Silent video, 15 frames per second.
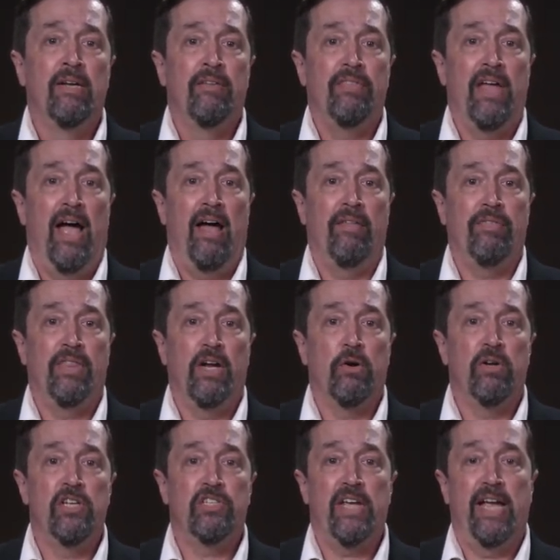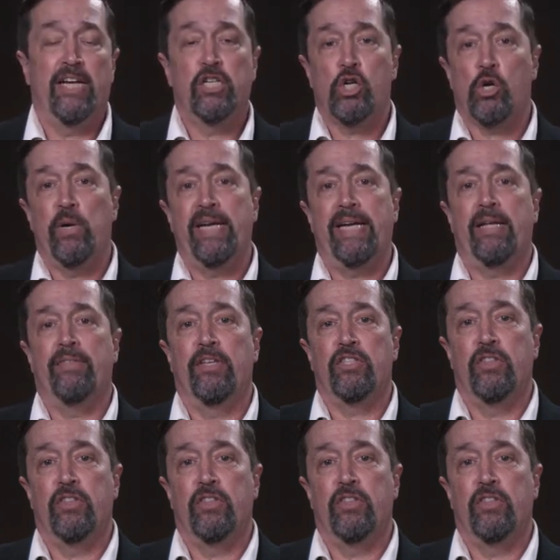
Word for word: that there is a cre- the,